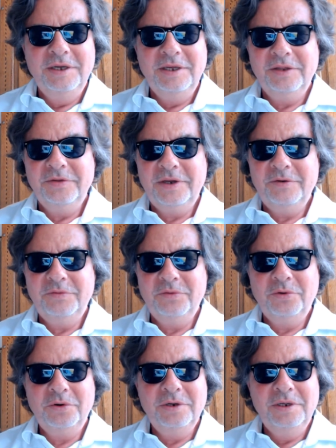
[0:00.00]
and
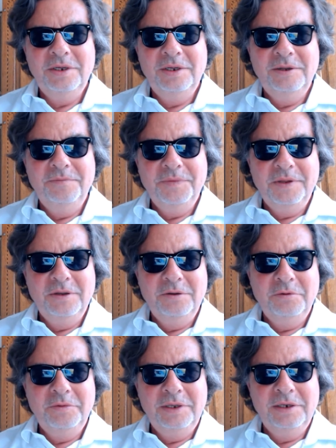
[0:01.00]
therefore
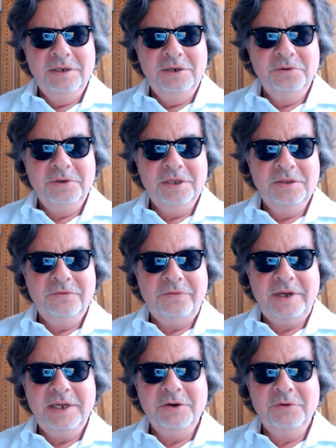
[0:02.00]
we will look at
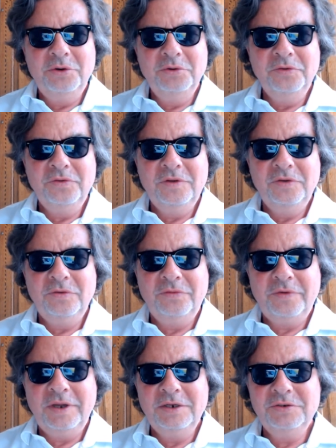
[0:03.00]
fire growth as a
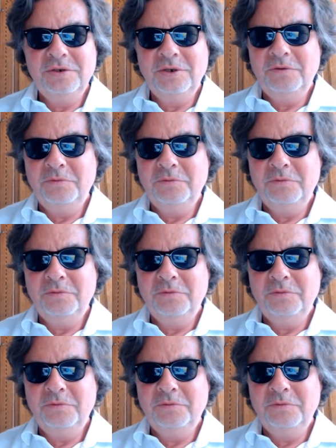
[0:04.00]
function of